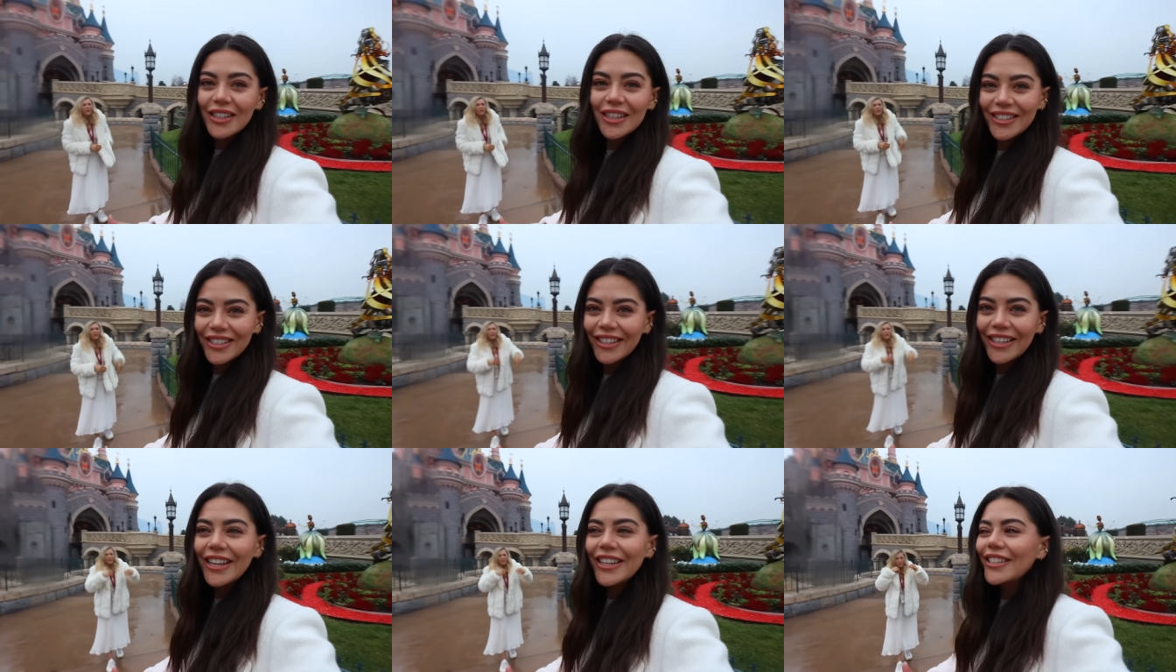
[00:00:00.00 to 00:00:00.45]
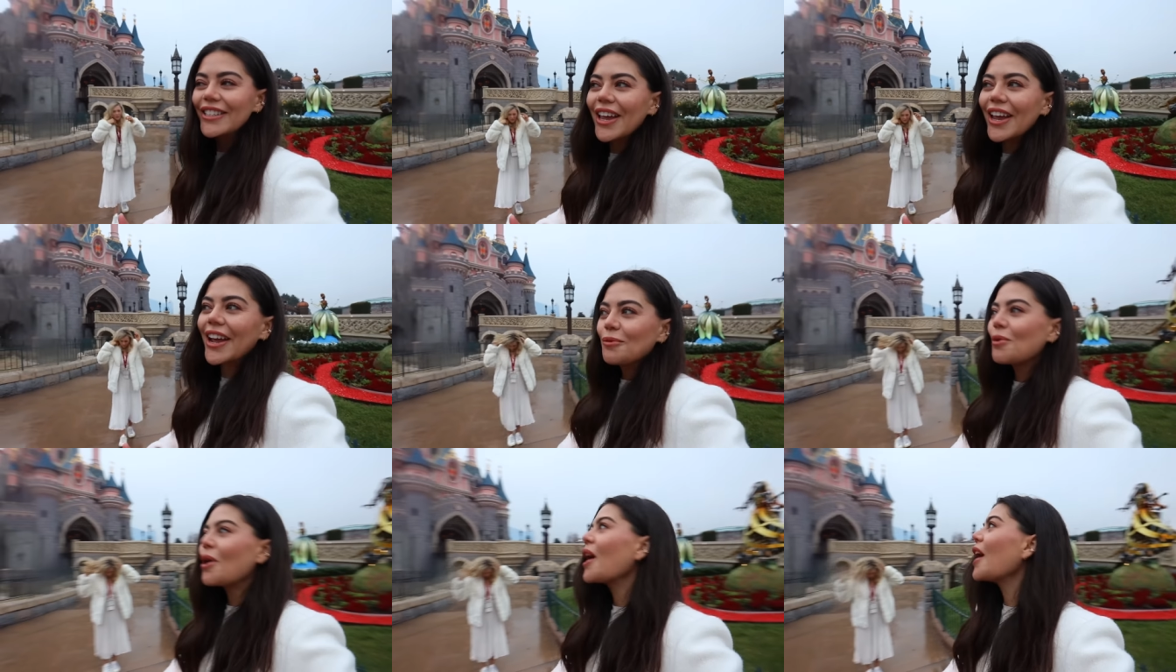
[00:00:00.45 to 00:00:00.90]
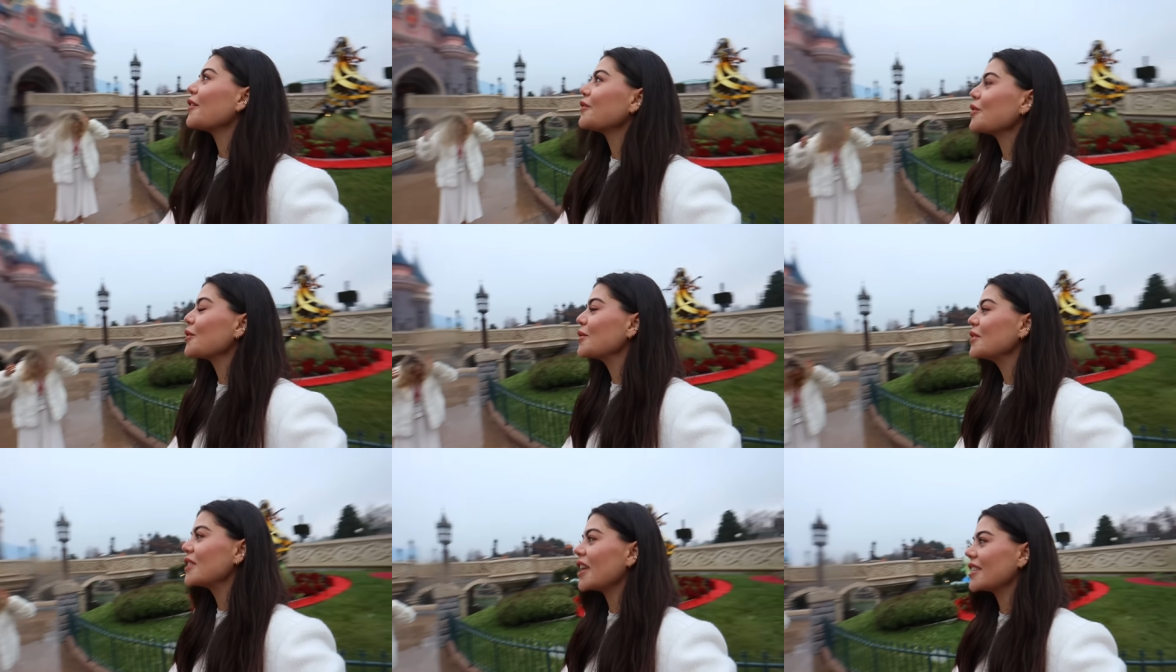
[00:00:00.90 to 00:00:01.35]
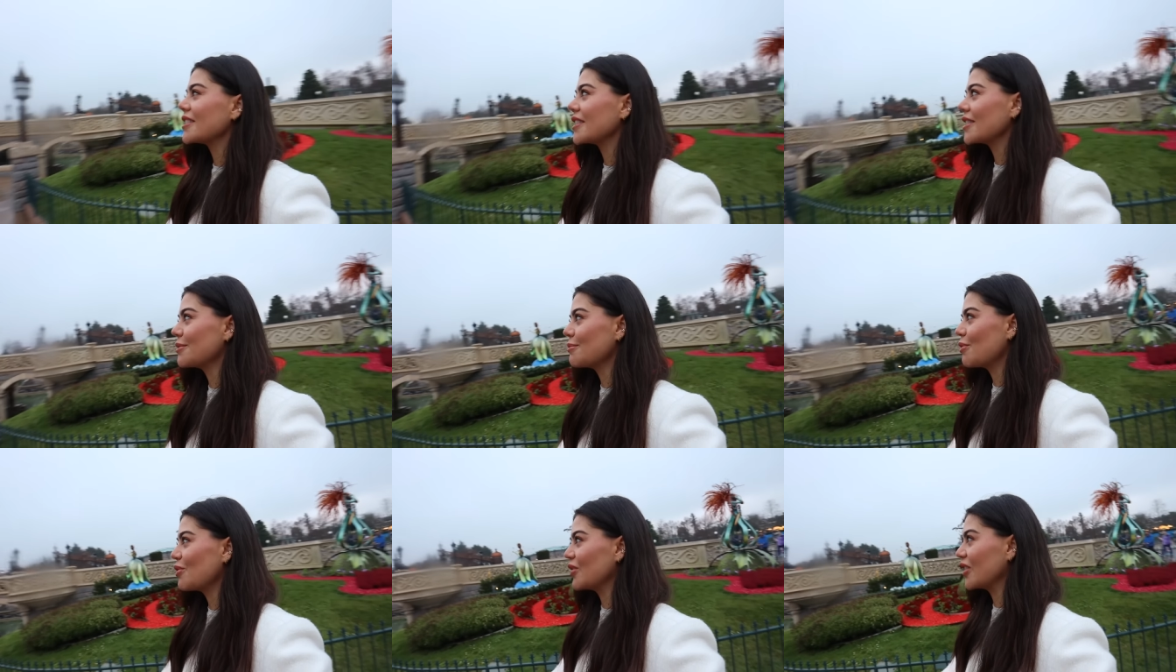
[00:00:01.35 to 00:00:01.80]
It's, it's like what everyone does in
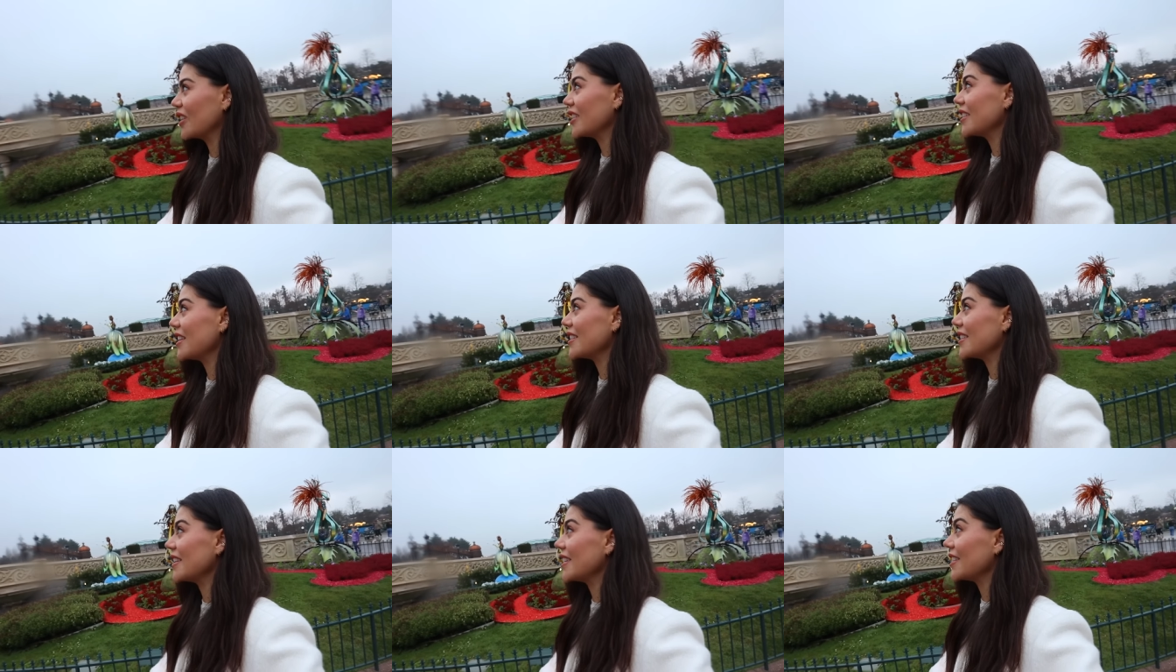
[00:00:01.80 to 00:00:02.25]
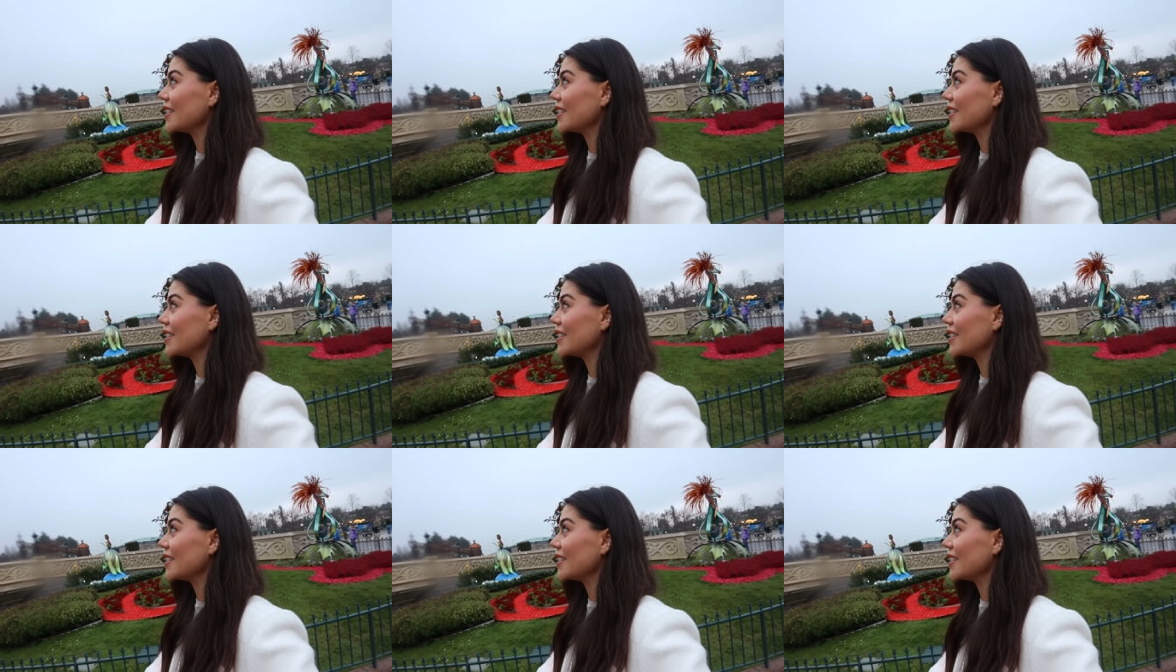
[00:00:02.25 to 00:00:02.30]
the morning at Disney.